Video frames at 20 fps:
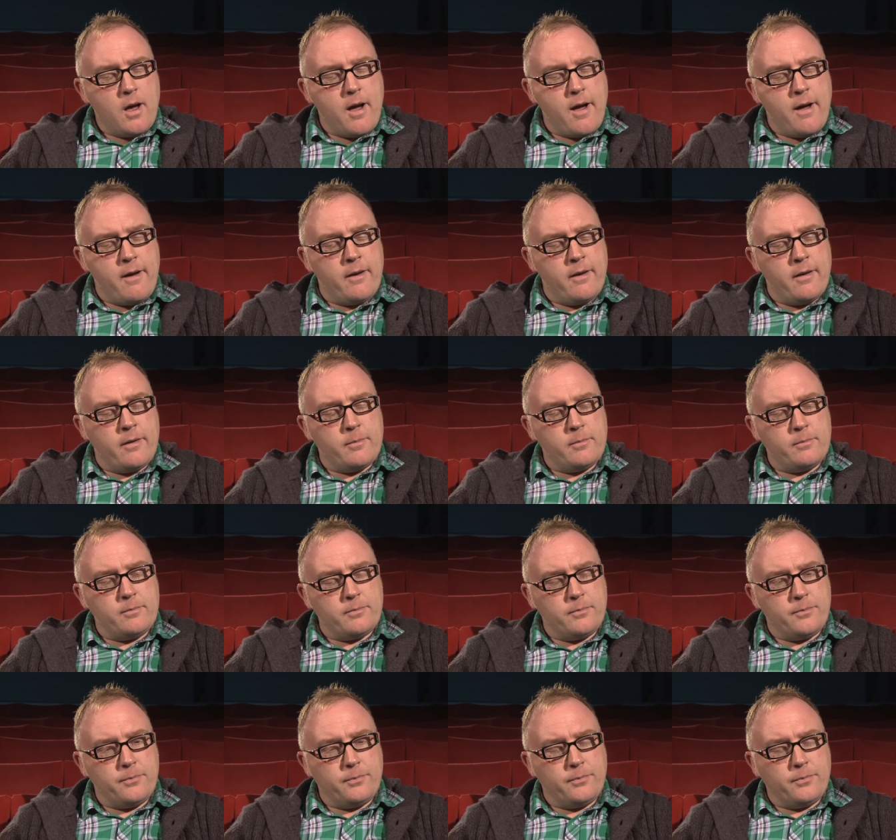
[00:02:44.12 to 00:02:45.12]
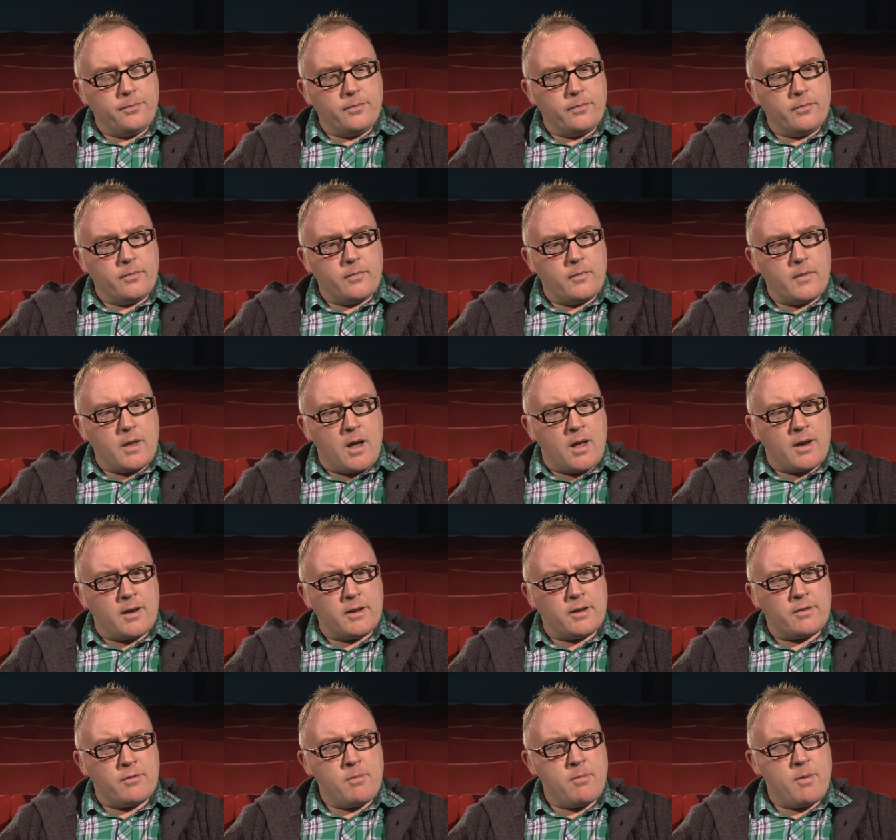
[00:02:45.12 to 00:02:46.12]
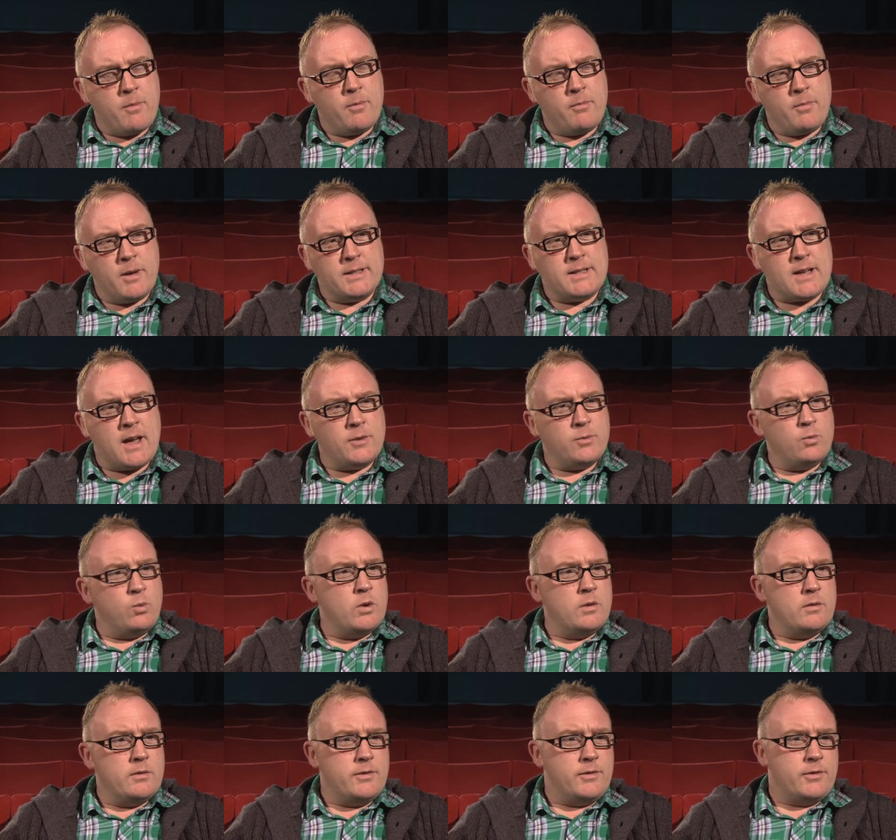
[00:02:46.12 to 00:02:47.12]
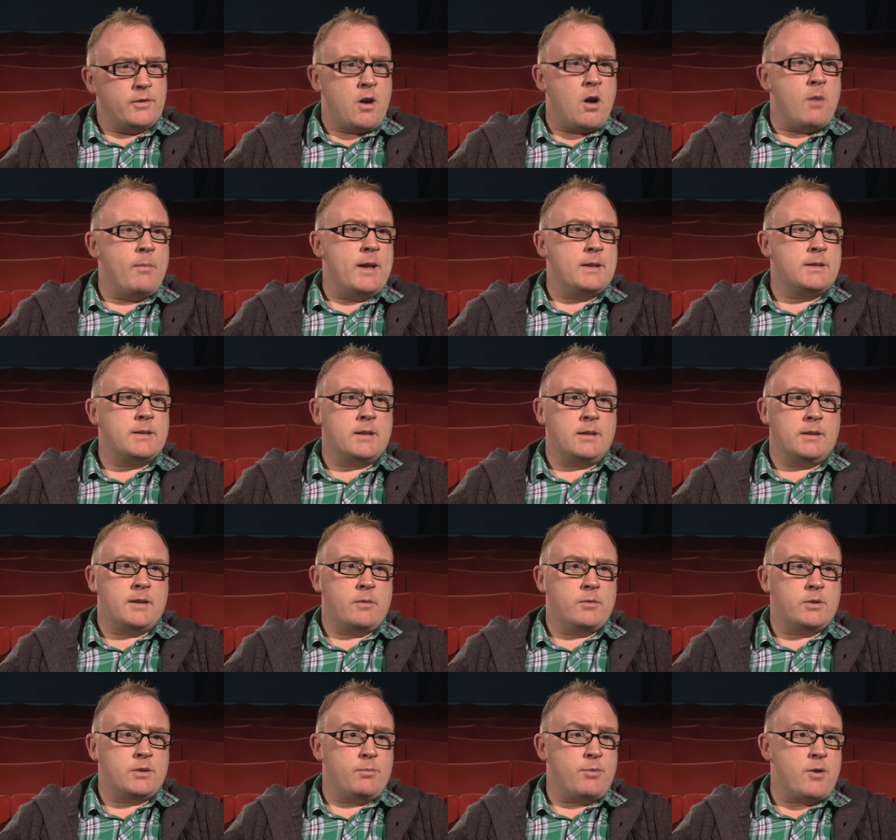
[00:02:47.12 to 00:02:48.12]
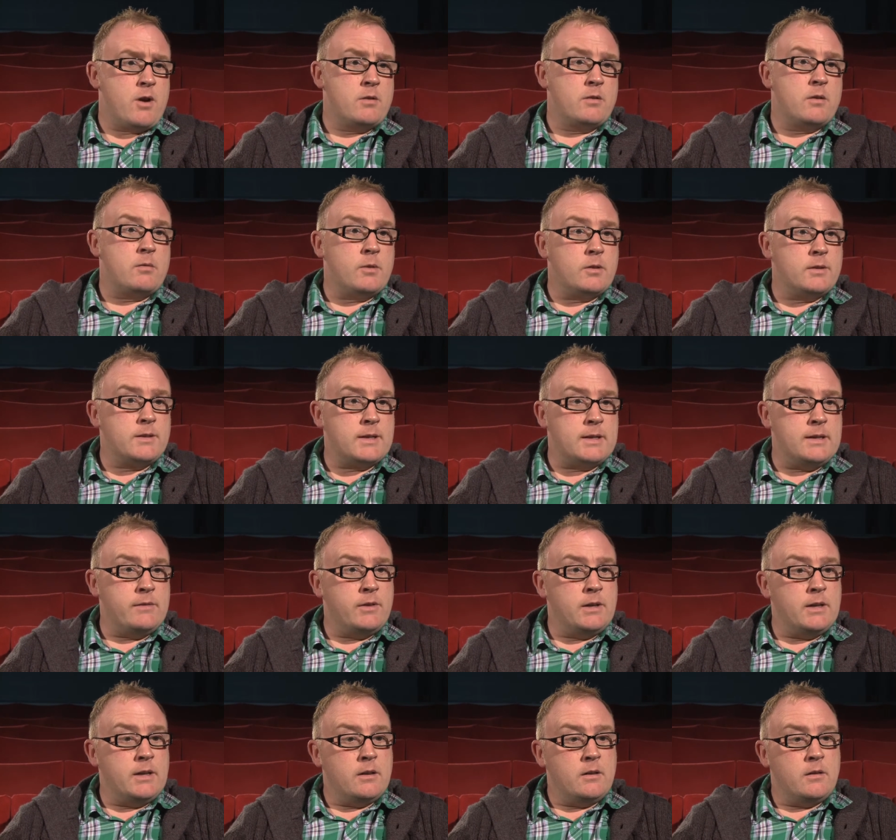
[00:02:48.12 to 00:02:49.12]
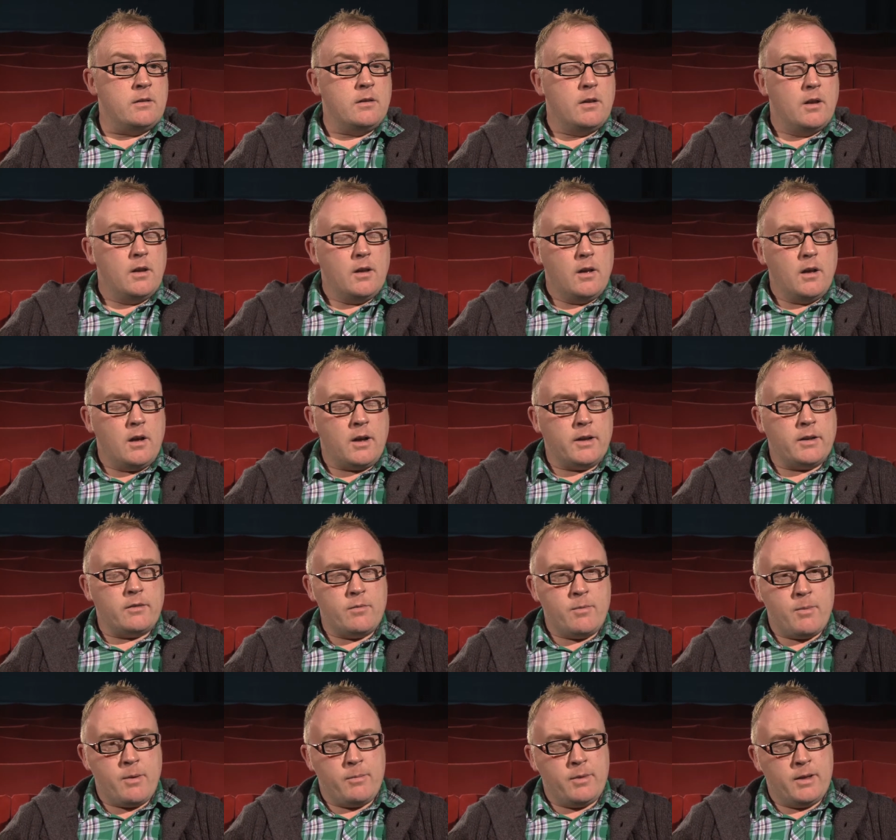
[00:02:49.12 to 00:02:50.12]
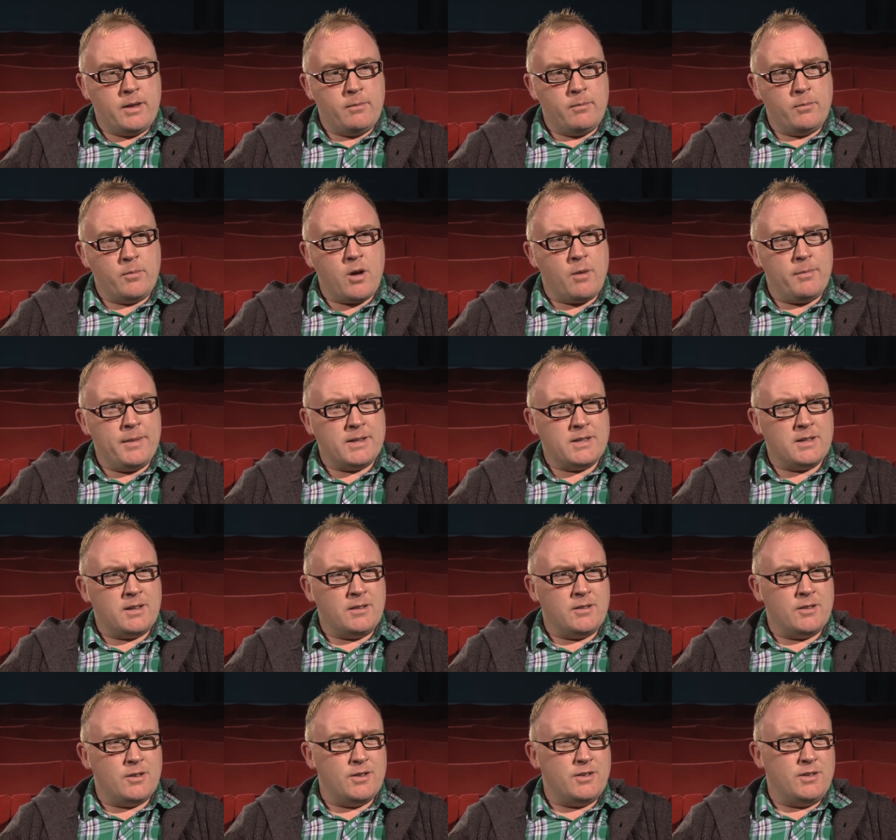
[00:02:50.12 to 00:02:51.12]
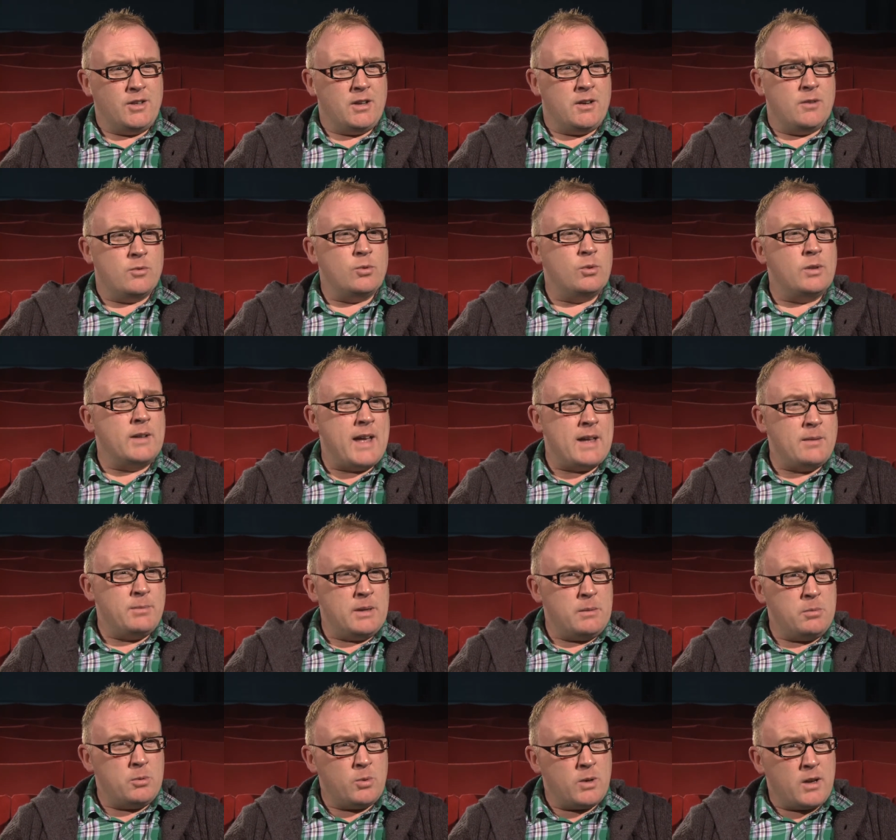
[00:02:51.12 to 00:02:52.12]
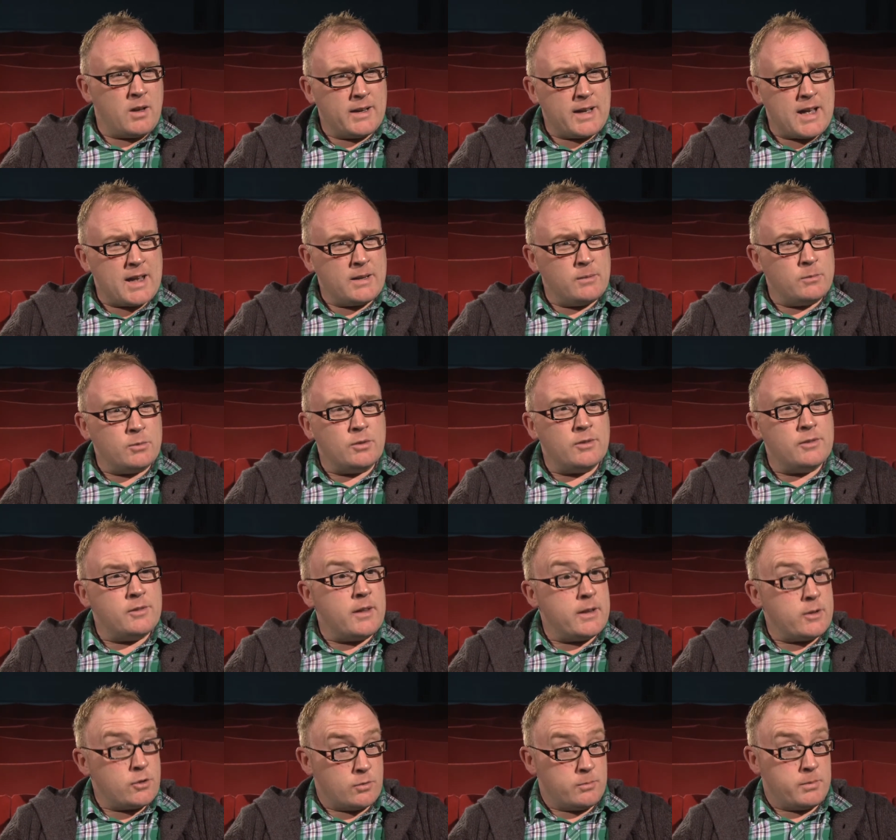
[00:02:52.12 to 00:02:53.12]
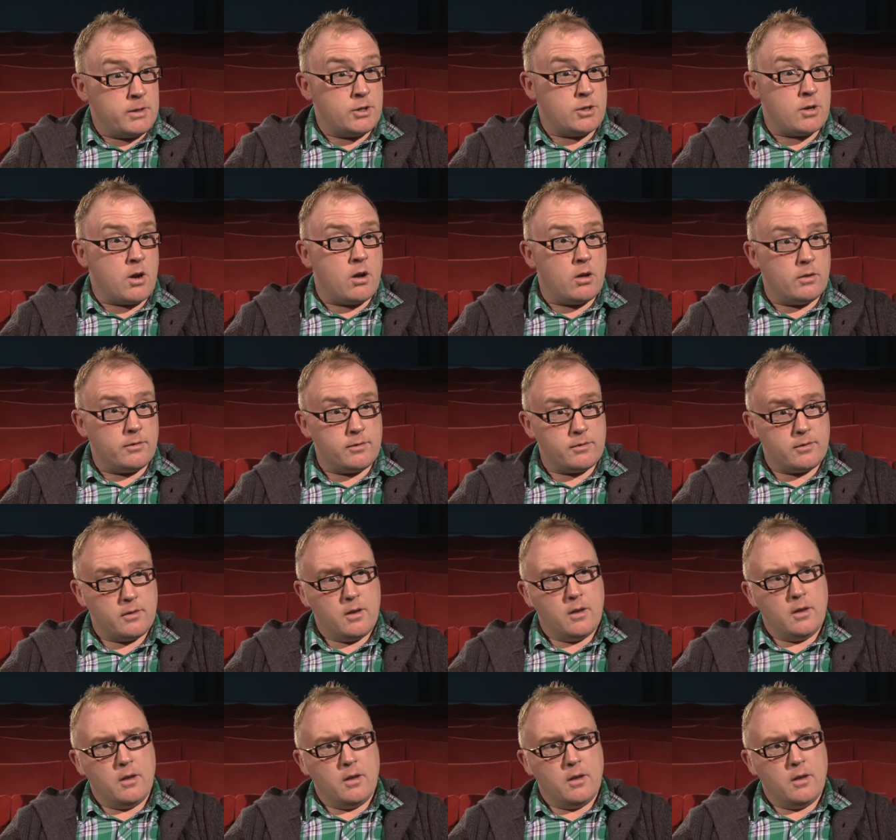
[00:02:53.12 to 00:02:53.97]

Um, and I can remember my dad once commenting there was a program on TV, and I can remember him commenting that, you know, all gay people were like animals and they should be shot.